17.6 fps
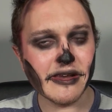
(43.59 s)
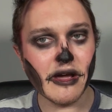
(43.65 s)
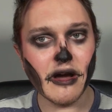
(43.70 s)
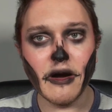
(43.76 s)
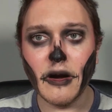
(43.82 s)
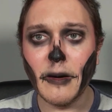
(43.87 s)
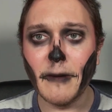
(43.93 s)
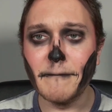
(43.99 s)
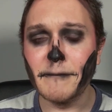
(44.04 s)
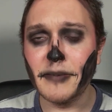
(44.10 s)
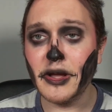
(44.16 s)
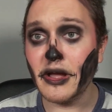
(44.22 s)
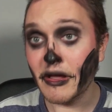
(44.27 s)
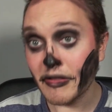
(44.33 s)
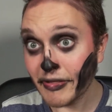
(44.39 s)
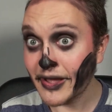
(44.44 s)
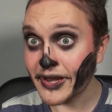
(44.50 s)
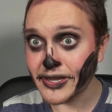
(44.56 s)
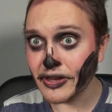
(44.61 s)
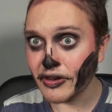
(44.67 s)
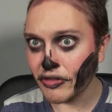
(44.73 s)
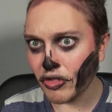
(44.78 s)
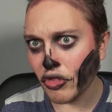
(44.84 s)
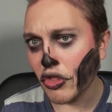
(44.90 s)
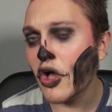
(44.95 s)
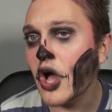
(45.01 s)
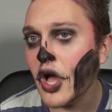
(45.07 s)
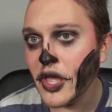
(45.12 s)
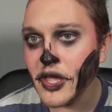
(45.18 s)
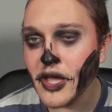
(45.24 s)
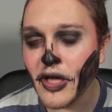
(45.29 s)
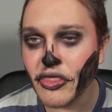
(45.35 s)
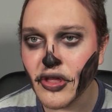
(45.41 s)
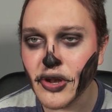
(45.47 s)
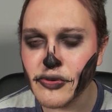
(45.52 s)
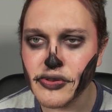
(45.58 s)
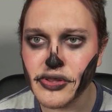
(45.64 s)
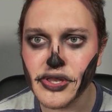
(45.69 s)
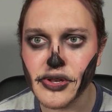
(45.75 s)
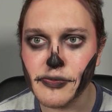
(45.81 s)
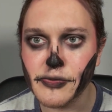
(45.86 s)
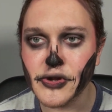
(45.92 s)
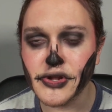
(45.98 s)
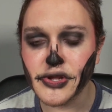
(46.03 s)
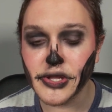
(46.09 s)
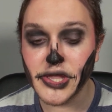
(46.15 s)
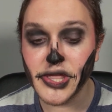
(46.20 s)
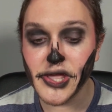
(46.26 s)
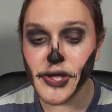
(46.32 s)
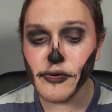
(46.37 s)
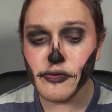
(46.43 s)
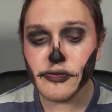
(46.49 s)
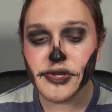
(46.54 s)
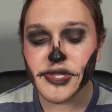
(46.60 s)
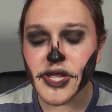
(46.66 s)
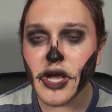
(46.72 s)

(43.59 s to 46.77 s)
but I liked it a lot, I thought it was super cute,